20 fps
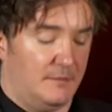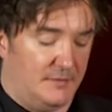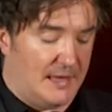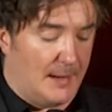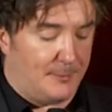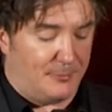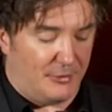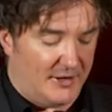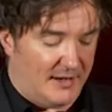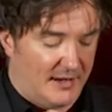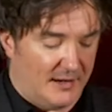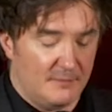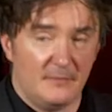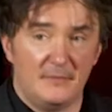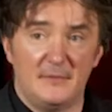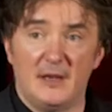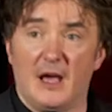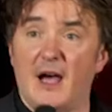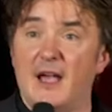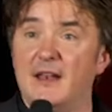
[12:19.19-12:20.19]
"That pretty."
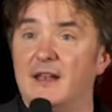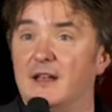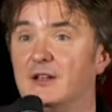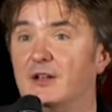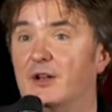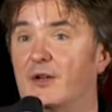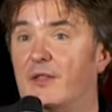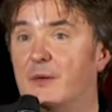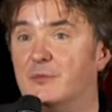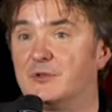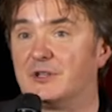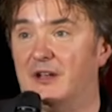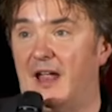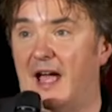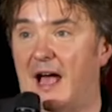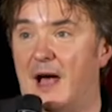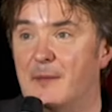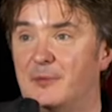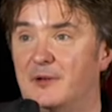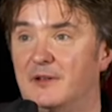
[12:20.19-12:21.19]
Now, I didn't know that was going
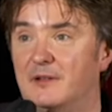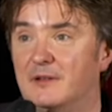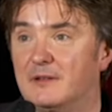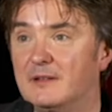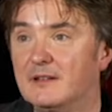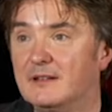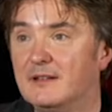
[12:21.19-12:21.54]
to happen.